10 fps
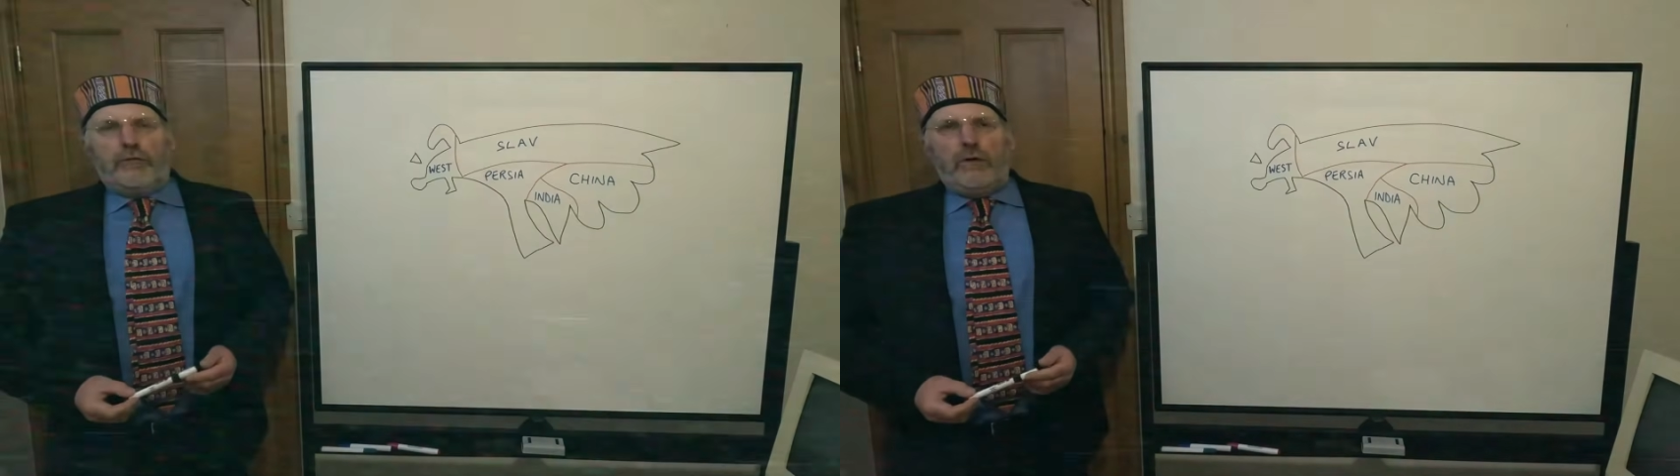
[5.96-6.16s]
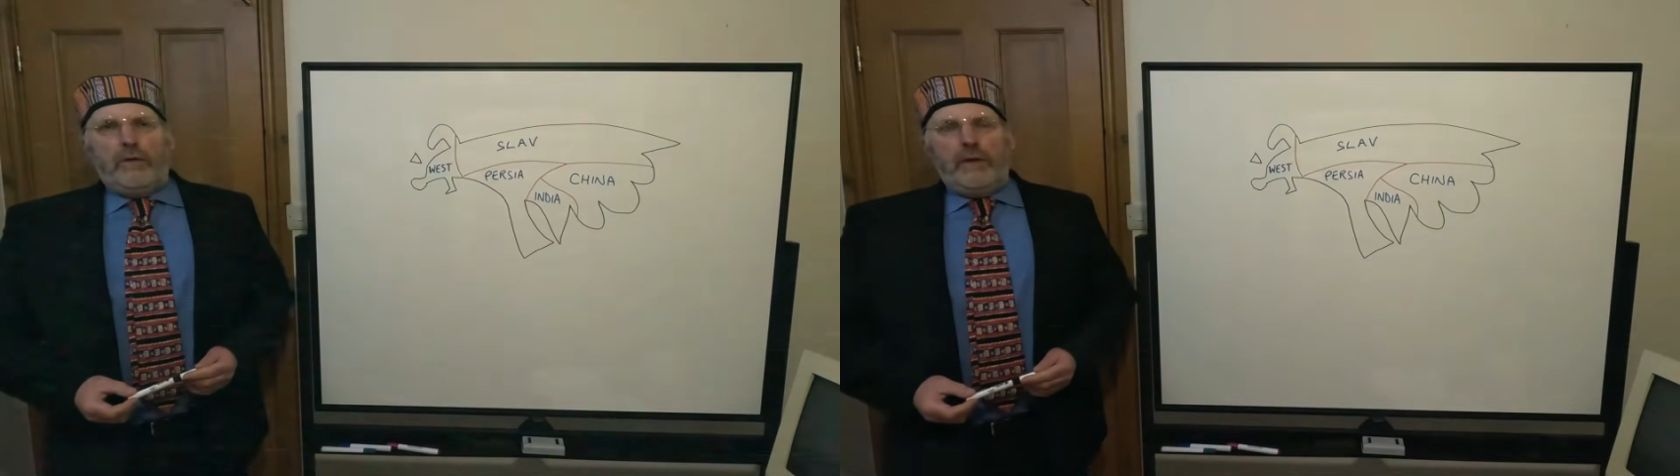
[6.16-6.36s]

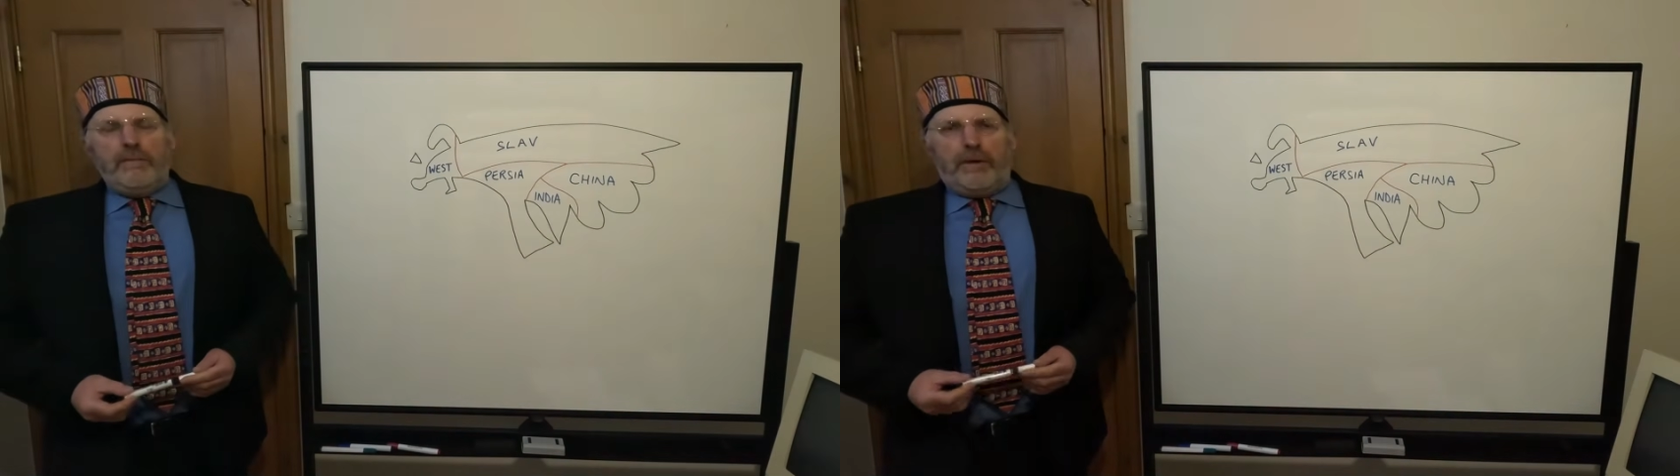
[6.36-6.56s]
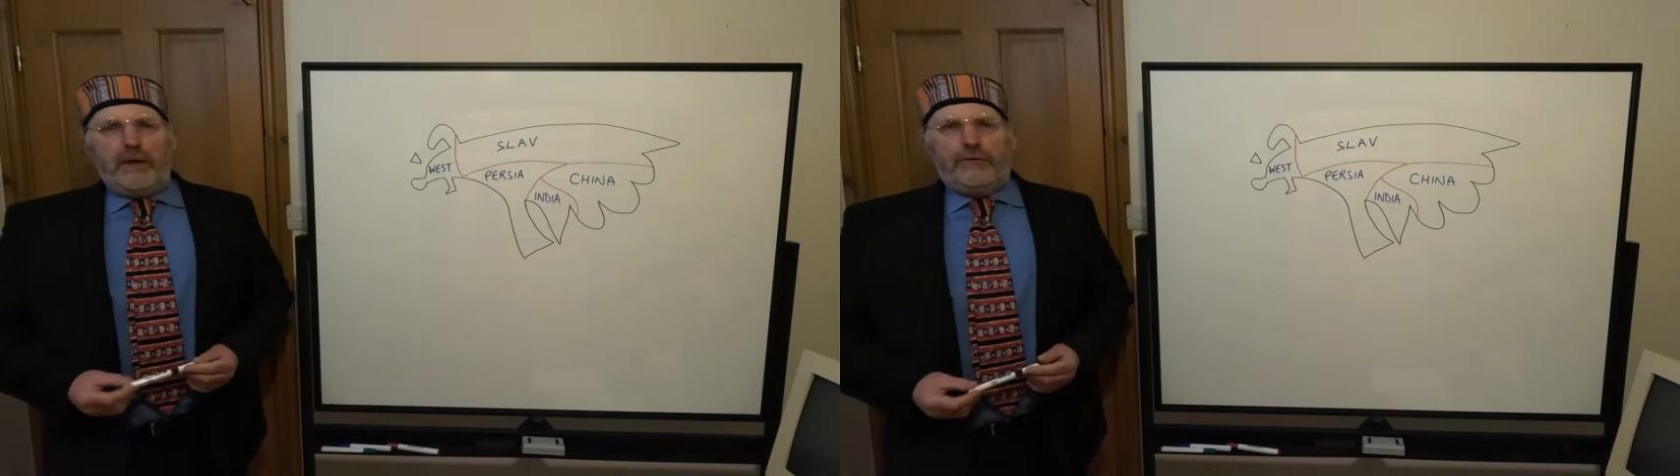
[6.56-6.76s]
So
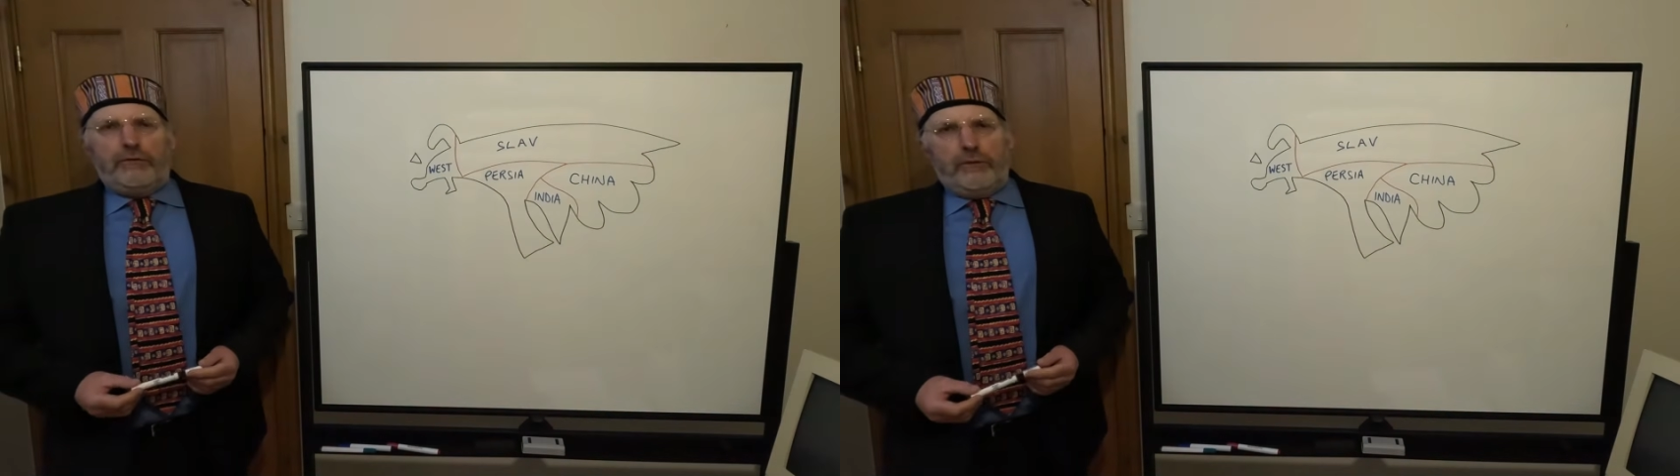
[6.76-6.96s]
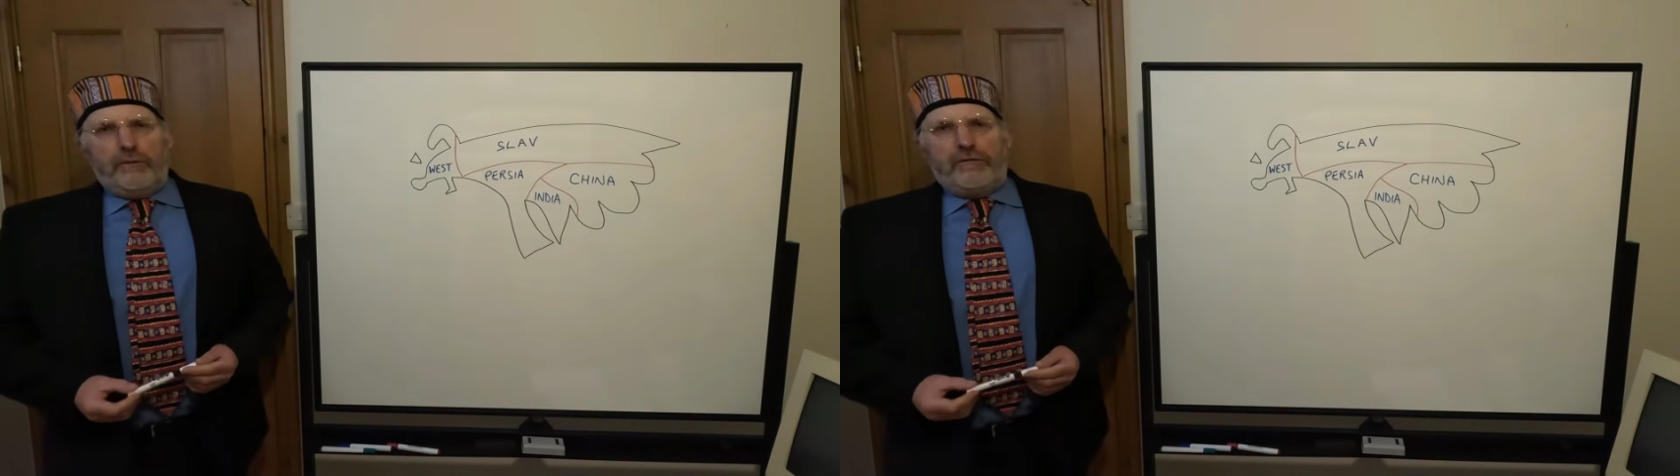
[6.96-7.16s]
in part
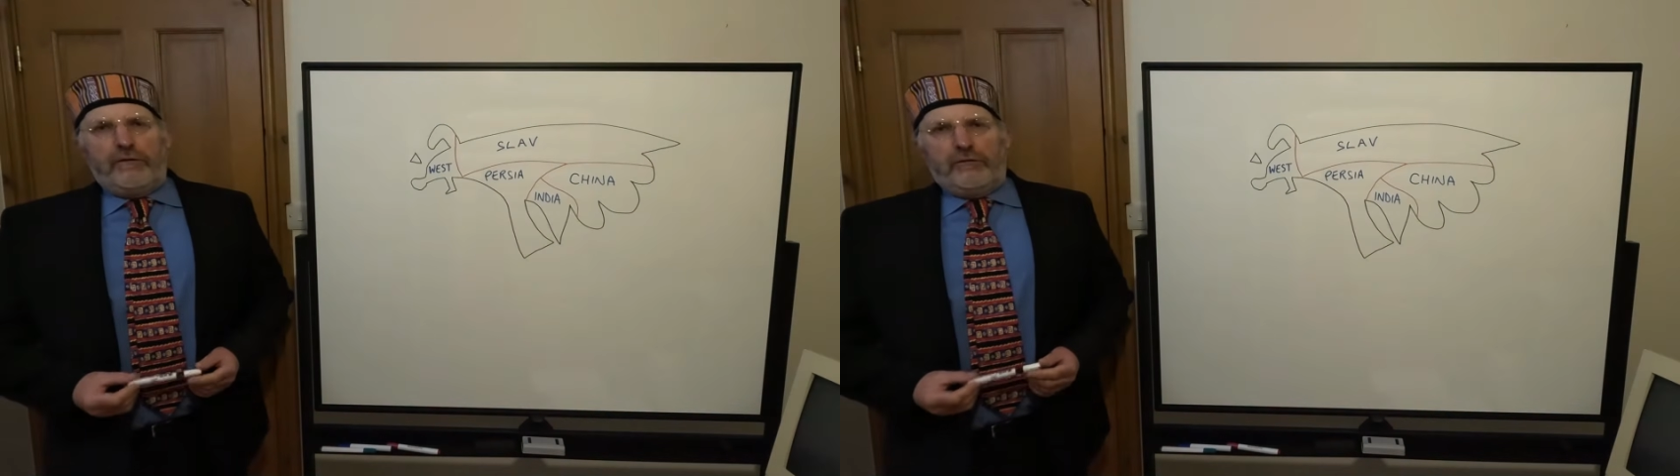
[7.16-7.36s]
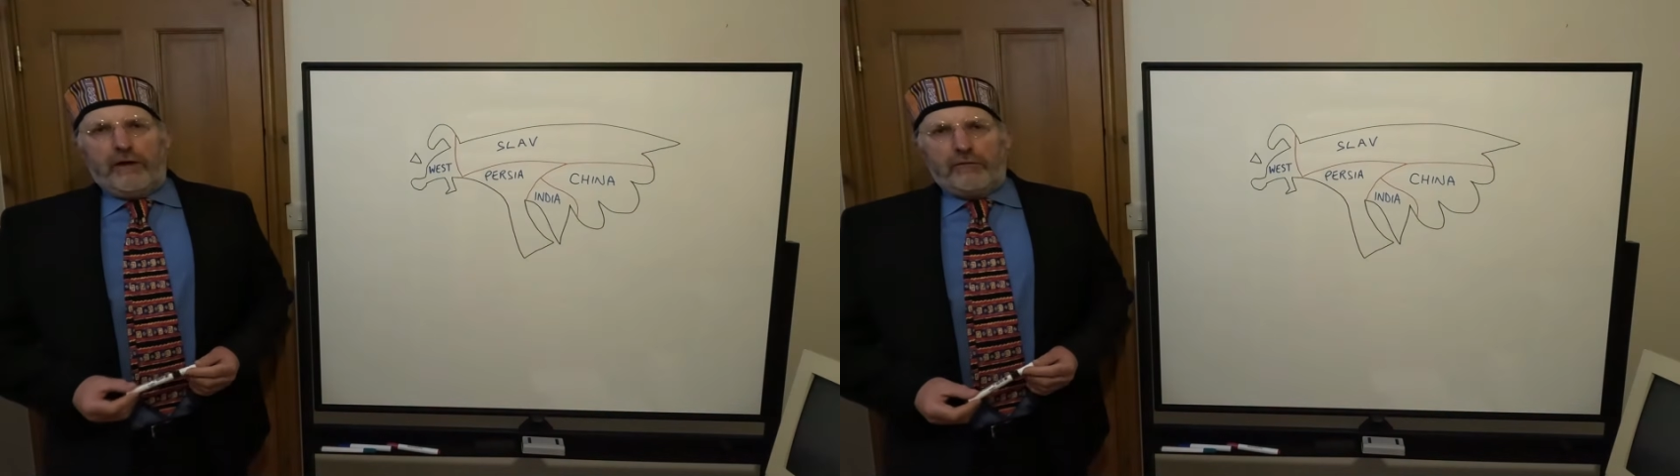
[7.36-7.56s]
two of
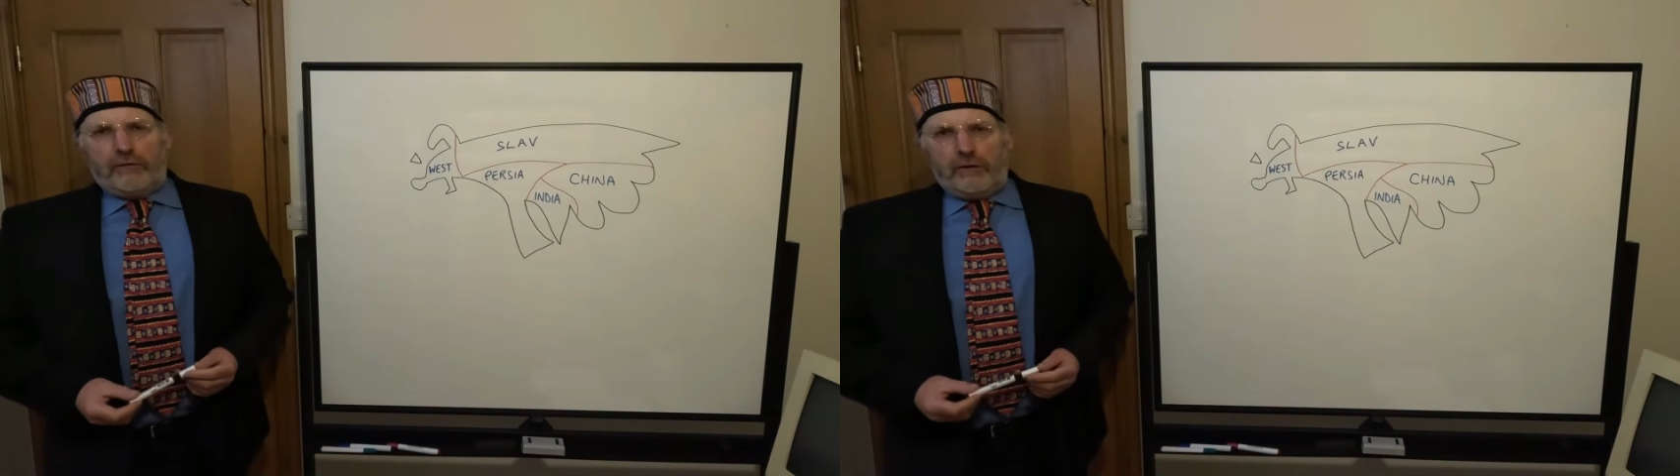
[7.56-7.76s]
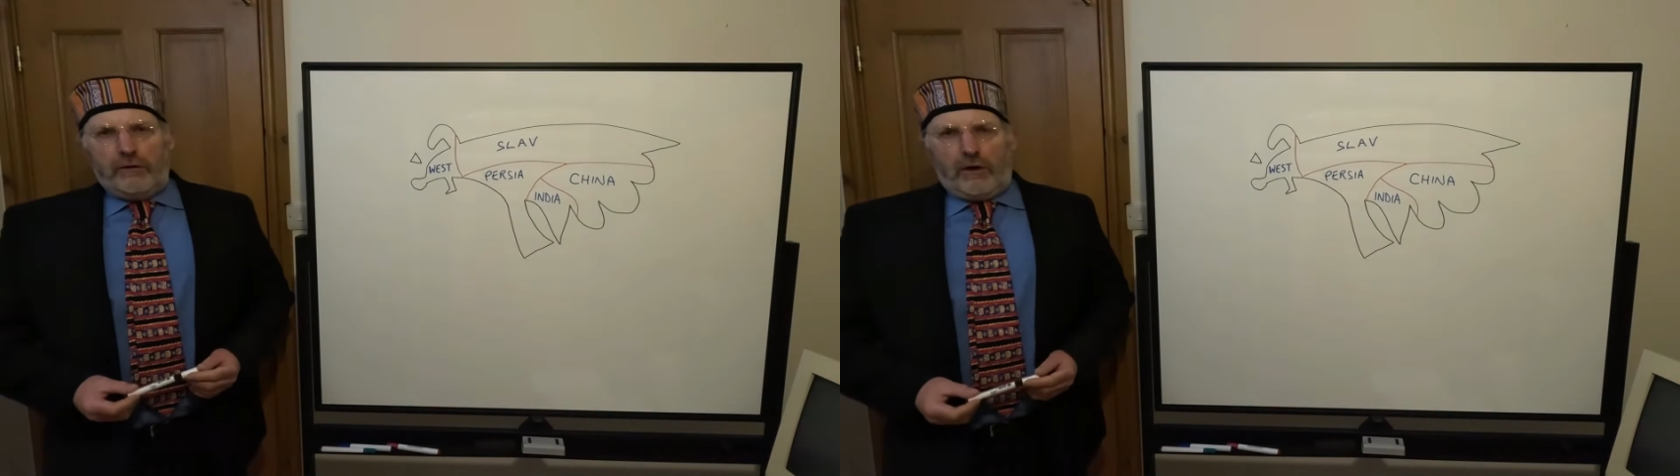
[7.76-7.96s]
this
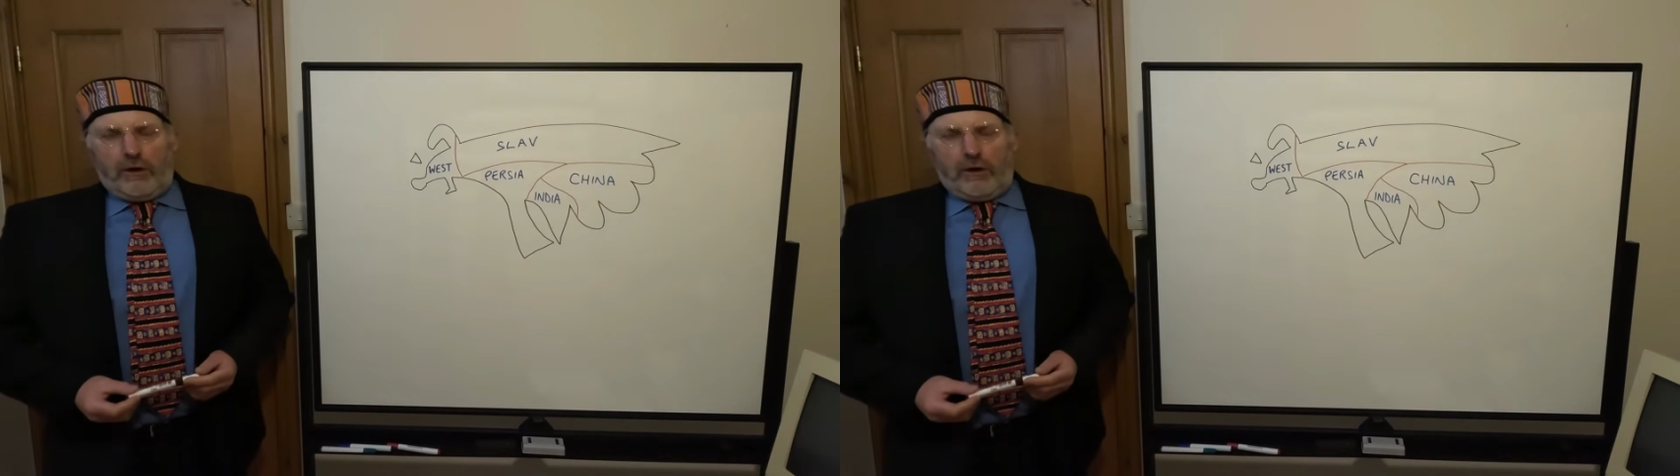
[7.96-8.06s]
lesson